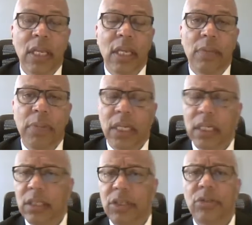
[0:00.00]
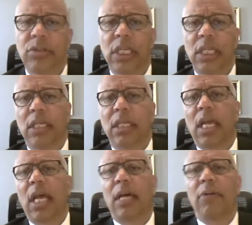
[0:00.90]
Now, Maryland is unique.
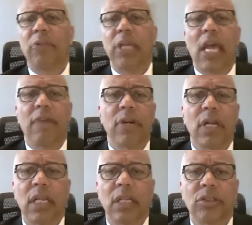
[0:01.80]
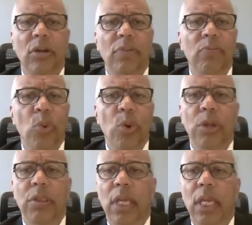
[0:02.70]
We have a cluster of
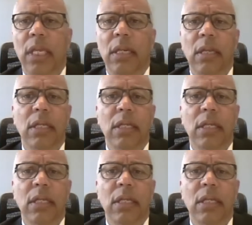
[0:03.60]
more than